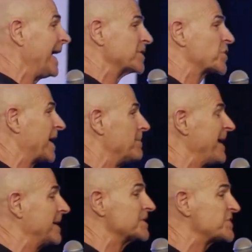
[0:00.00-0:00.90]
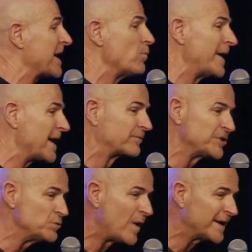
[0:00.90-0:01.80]
and try to make it say
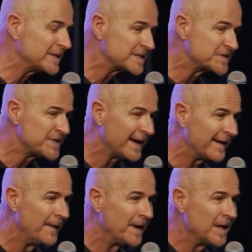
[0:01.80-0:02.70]
whatever you want it to say?